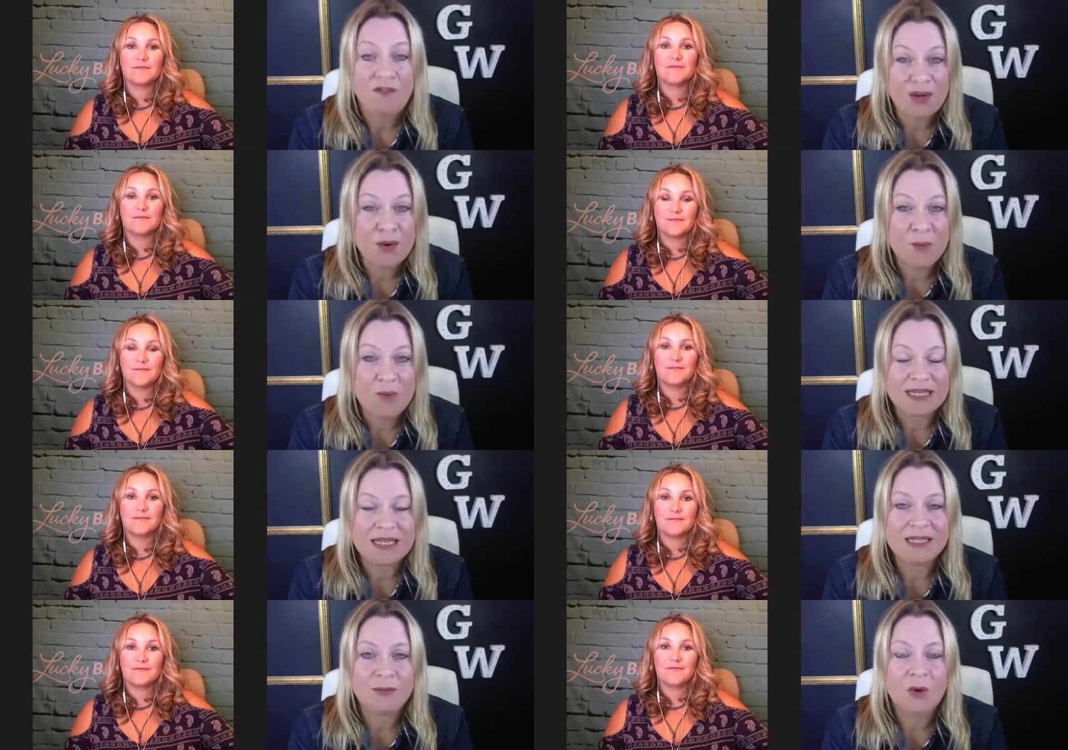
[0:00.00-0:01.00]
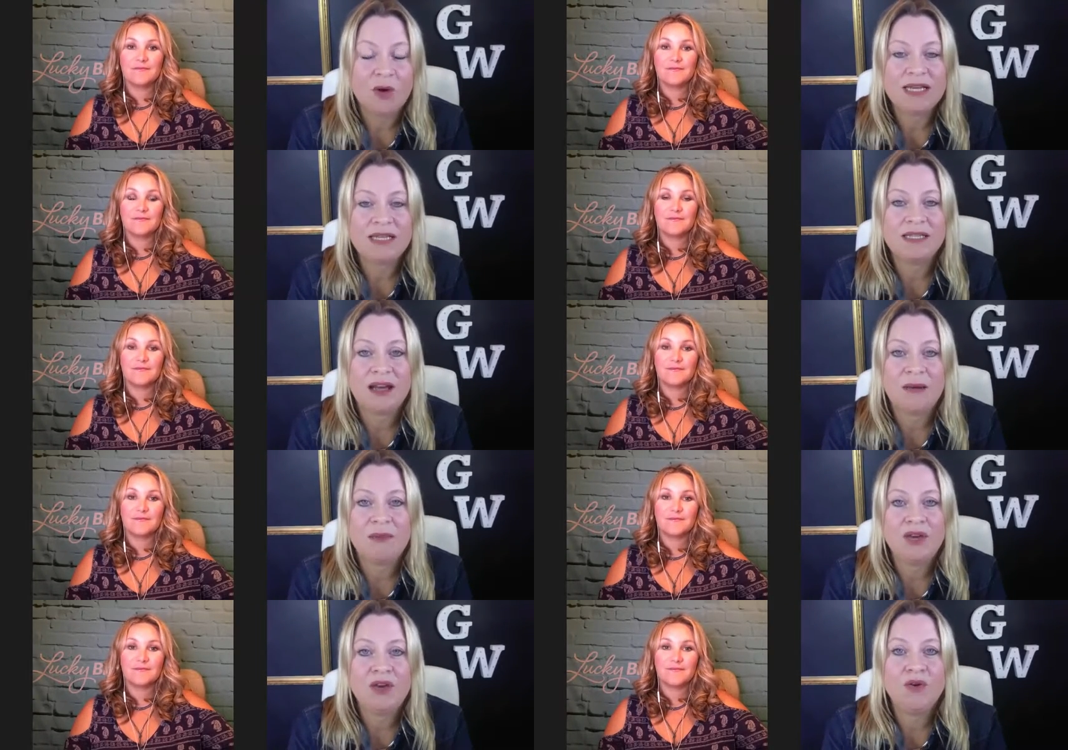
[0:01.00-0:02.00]
Speaker 1: for your business? What is
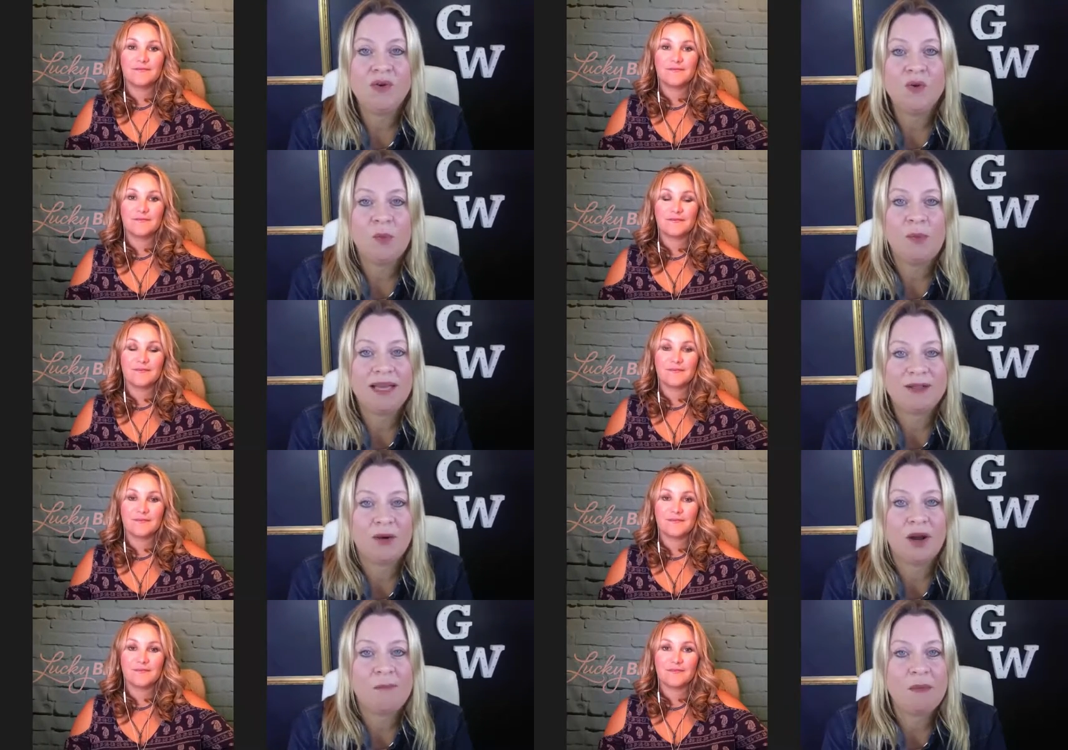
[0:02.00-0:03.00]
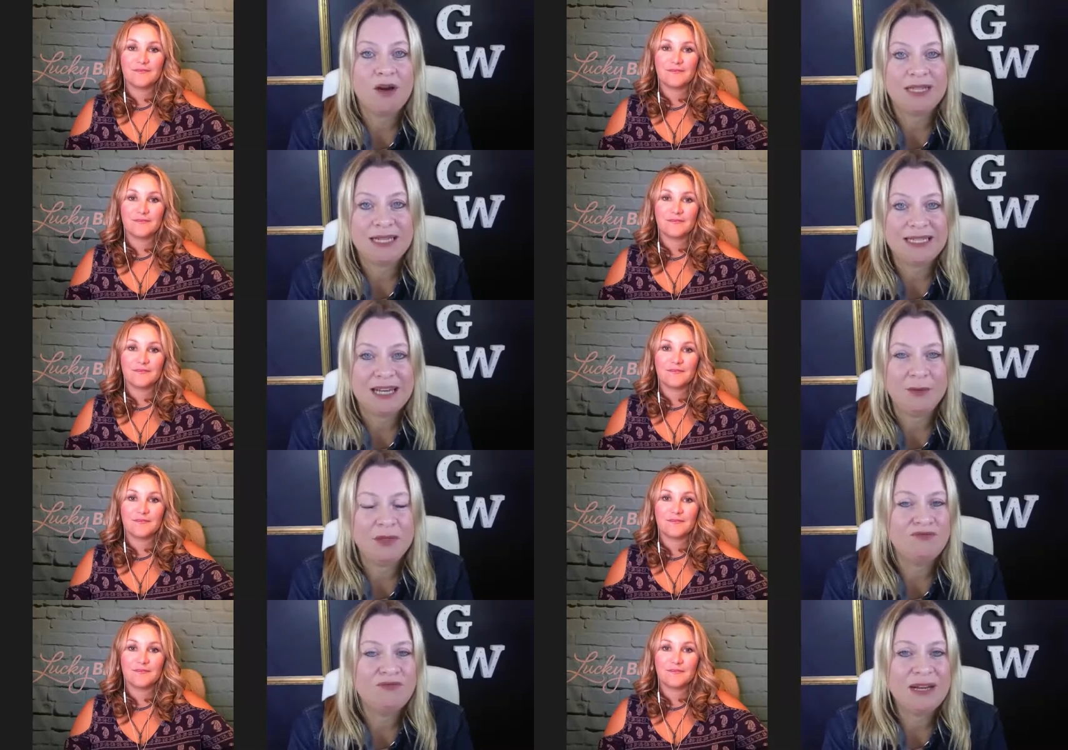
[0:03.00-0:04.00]
um, your best online marketing tips?
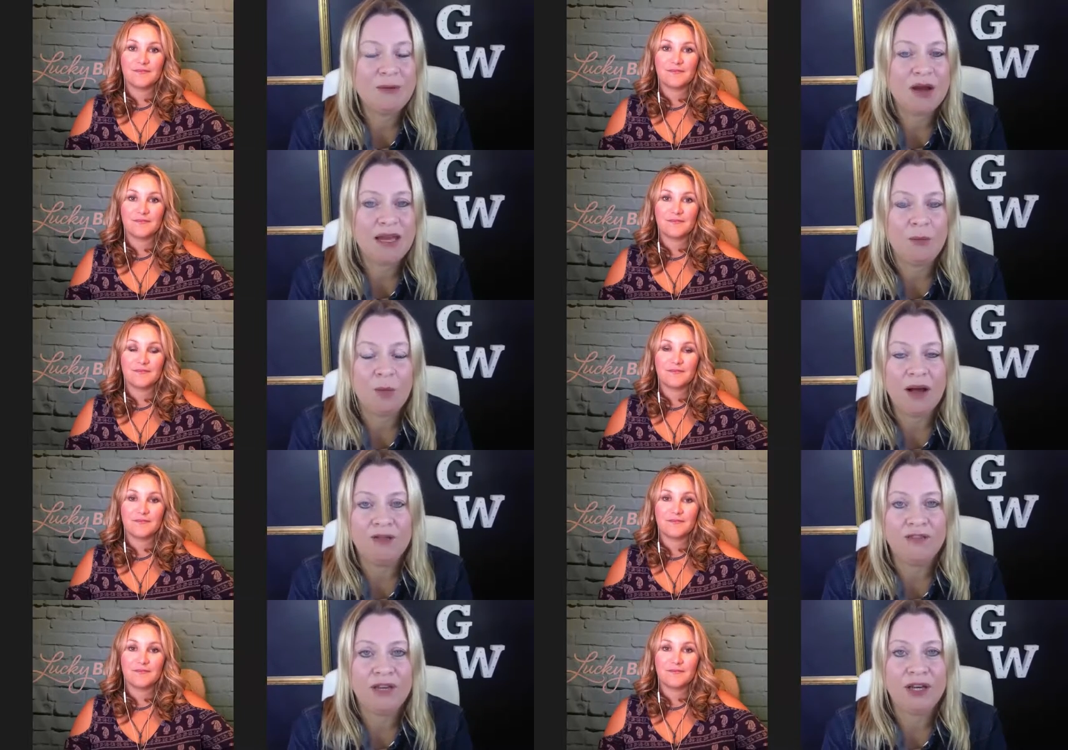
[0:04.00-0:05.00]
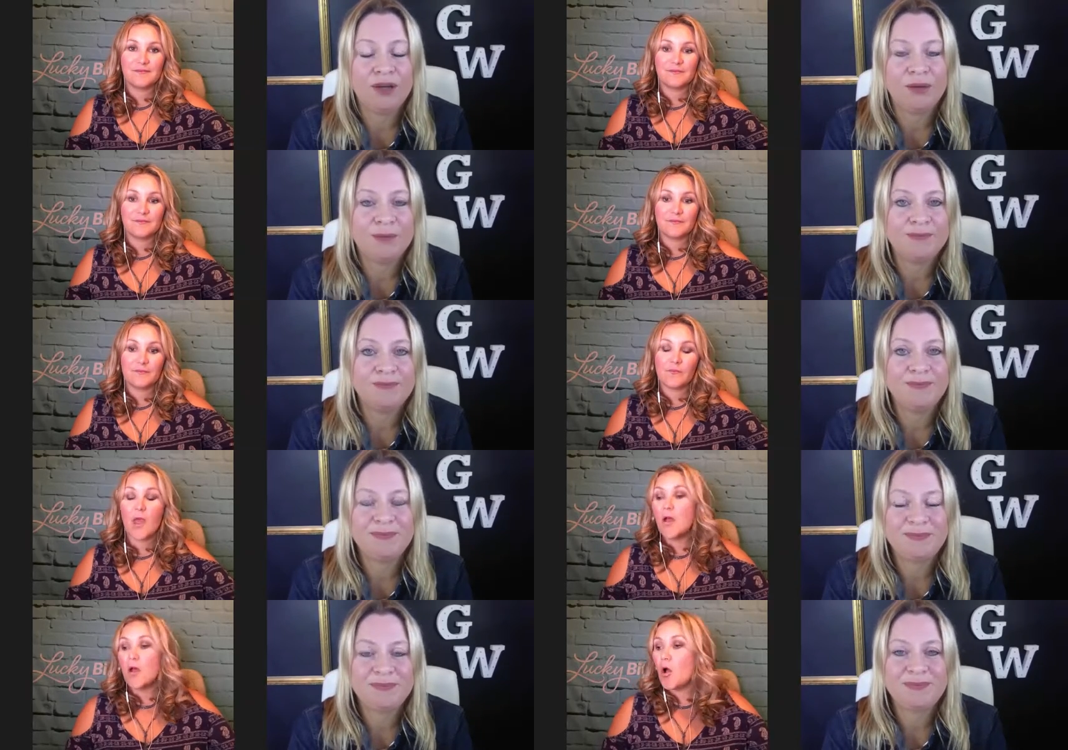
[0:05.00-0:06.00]
What's really working well for you?
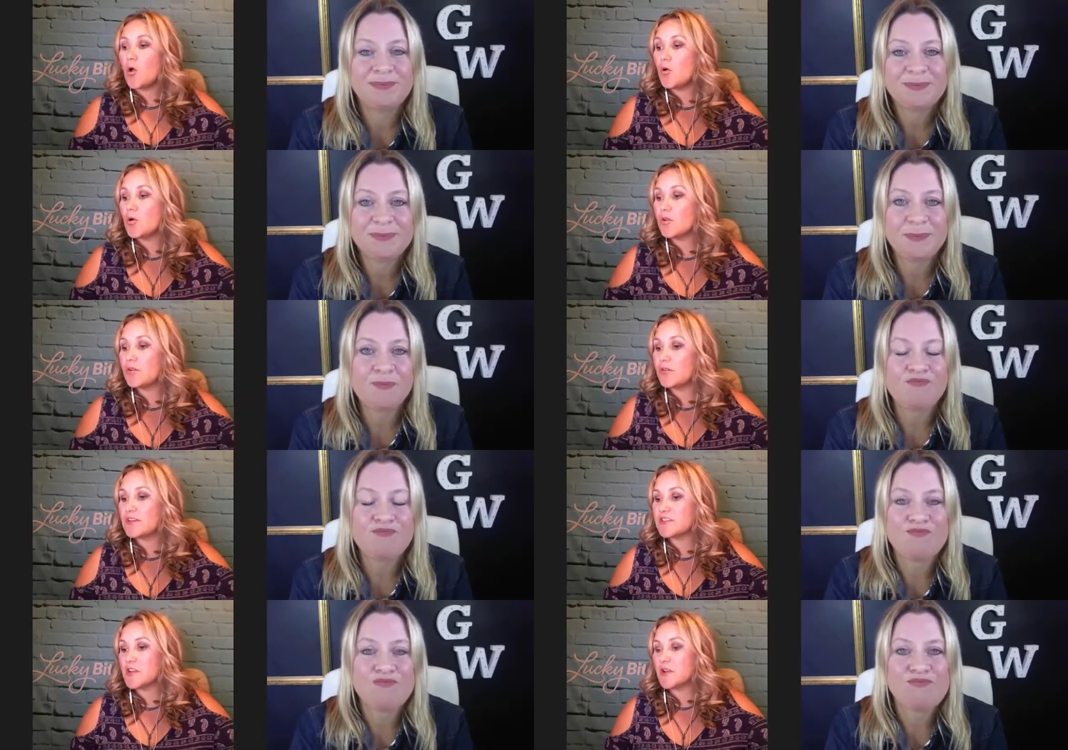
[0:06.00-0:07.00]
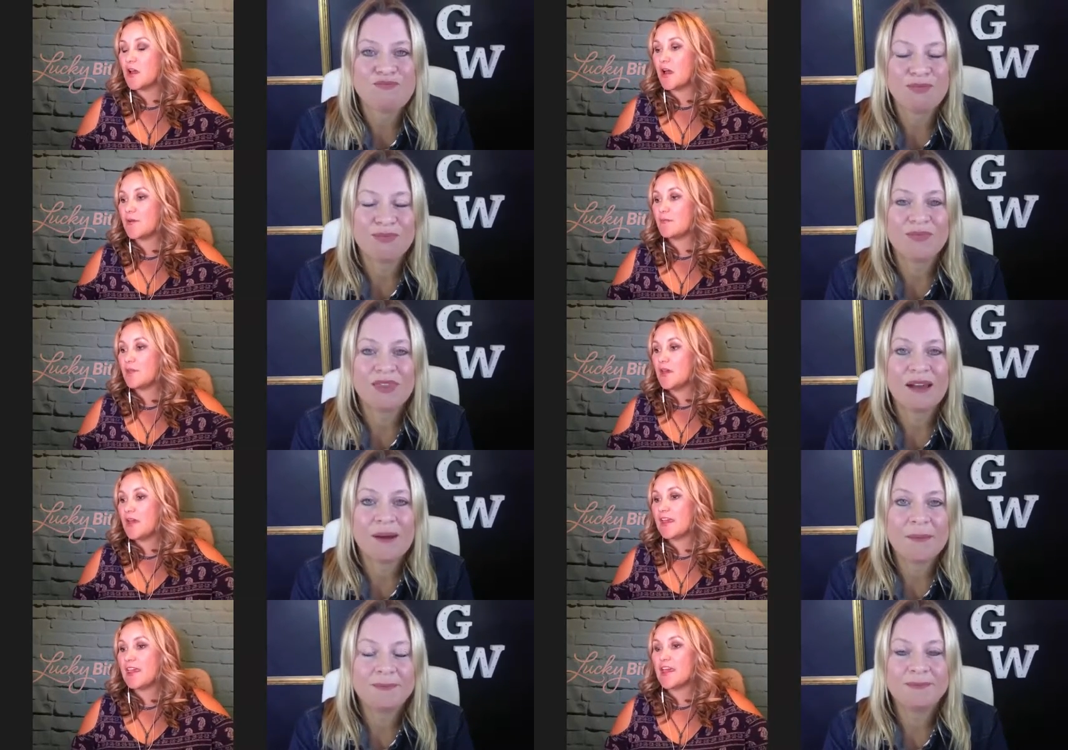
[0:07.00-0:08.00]
Speaker 2: Oh, good question. Um,
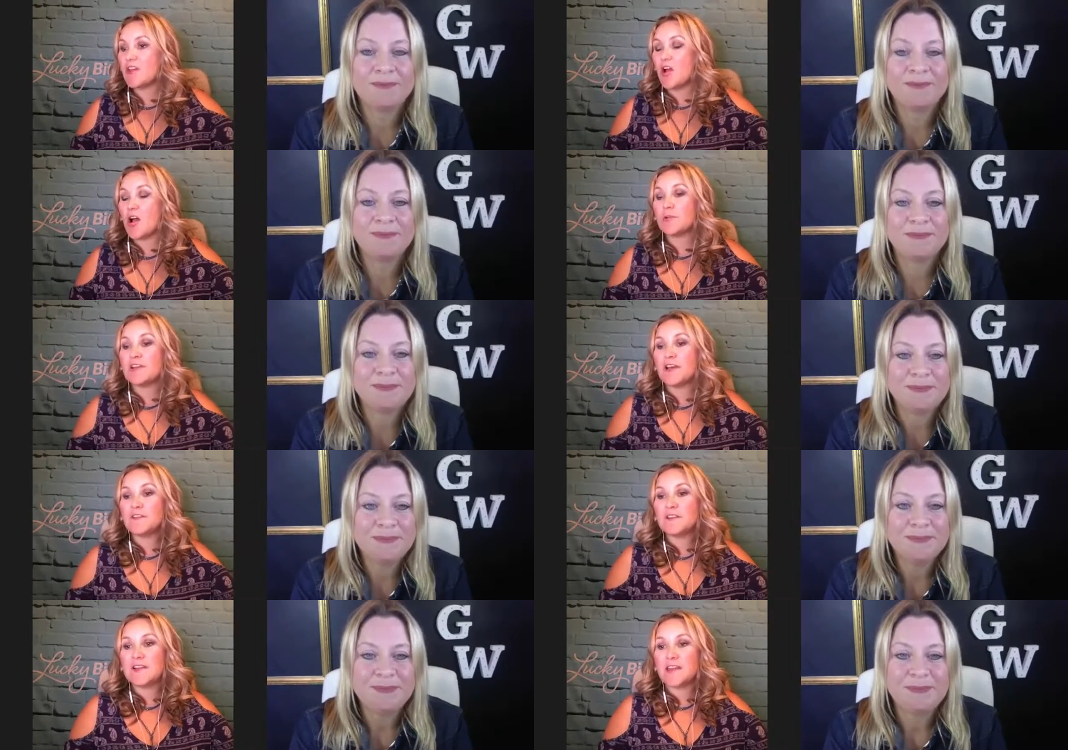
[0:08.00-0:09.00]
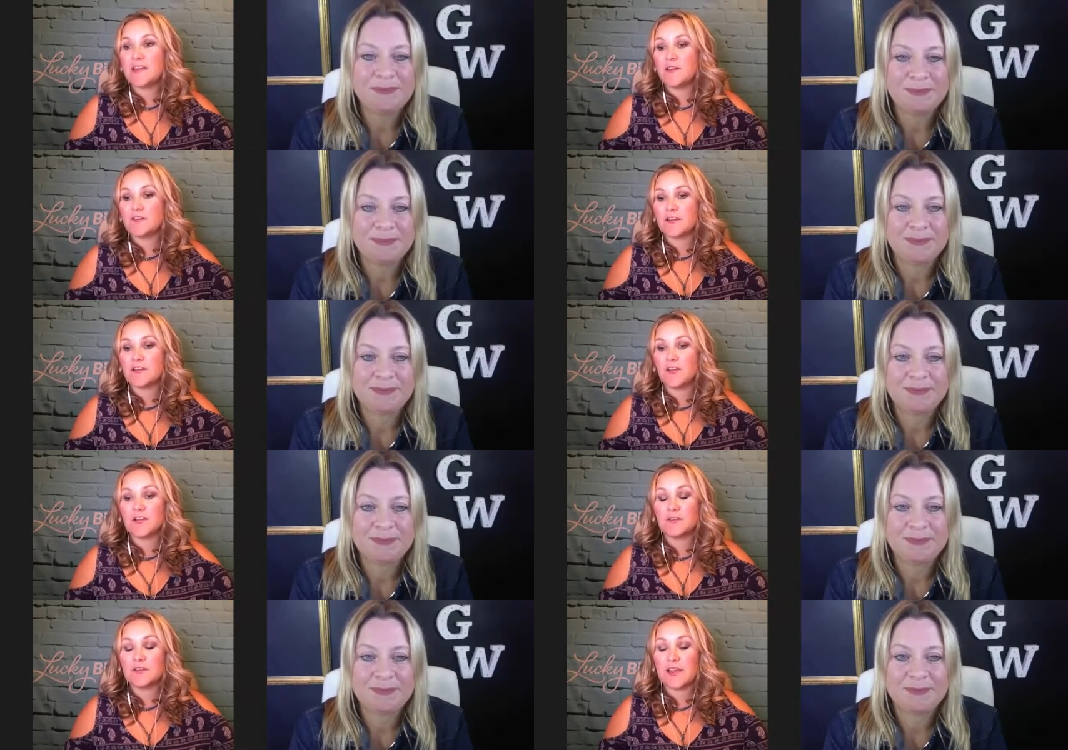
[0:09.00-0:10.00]
again, I would love to say that I've done
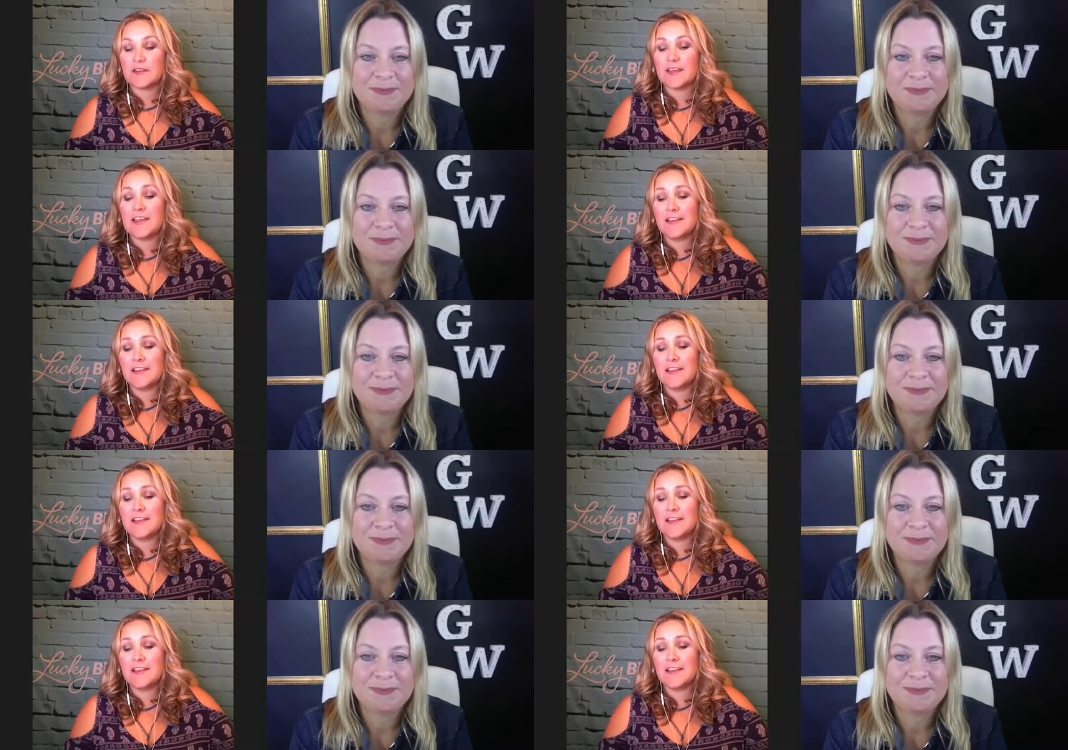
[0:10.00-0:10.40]
lots of sexy